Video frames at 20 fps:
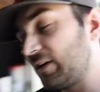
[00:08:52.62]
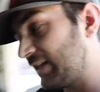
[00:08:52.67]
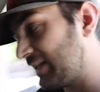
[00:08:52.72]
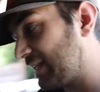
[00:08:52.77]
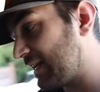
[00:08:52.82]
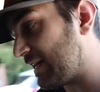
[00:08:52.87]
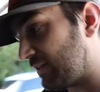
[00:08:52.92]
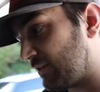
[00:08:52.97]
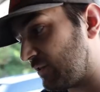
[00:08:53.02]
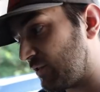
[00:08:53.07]

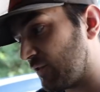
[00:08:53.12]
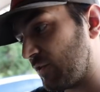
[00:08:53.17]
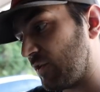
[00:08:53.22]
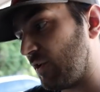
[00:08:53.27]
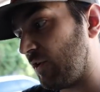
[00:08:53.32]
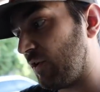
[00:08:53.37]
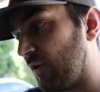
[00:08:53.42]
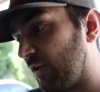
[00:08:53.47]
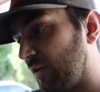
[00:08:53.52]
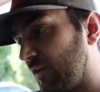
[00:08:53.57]
get that under the
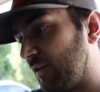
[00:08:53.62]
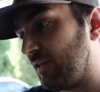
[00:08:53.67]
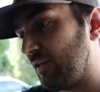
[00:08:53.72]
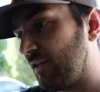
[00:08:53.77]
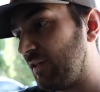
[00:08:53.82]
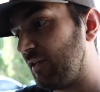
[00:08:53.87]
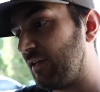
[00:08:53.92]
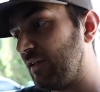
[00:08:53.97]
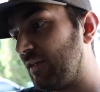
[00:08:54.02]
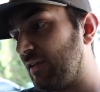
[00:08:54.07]
car,
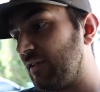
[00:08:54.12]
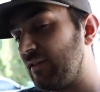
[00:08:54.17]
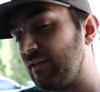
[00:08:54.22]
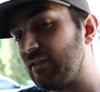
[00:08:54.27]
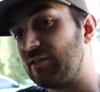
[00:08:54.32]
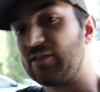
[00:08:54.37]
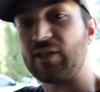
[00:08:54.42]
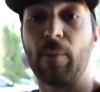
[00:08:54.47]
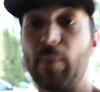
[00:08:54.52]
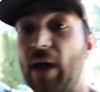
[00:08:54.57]

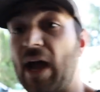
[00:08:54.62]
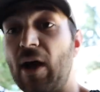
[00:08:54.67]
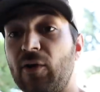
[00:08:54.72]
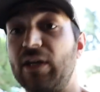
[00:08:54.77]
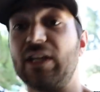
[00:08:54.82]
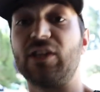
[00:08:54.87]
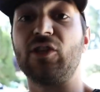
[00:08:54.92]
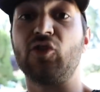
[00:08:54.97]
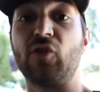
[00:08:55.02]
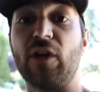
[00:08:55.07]
somehow
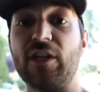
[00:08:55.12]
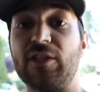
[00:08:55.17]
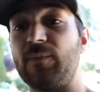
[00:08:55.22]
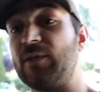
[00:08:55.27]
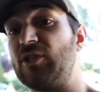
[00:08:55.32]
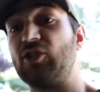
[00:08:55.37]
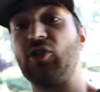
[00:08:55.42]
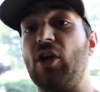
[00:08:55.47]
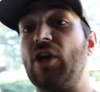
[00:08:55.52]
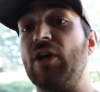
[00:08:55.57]
get the
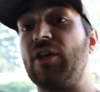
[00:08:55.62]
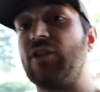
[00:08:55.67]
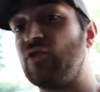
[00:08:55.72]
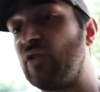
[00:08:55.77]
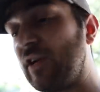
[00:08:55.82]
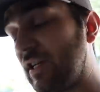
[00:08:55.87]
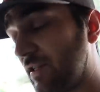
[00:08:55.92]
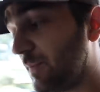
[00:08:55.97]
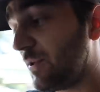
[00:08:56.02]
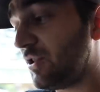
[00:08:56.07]
transmission onto the
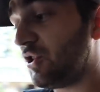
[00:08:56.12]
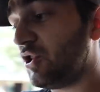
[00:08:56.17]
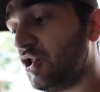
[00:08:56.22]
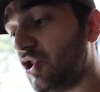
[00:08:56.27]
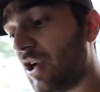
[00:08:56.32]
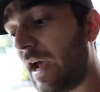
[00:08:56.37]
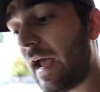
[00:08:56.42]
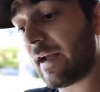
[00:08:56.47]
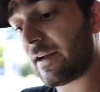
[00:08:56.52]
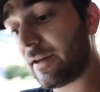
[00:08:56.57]
transmission
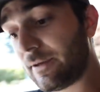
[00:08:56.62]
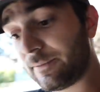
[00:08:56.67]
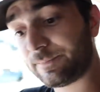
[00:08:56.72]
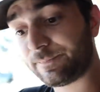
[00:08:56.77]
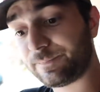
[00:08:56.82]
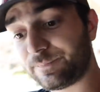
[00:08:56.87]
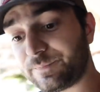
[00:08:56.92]
jack,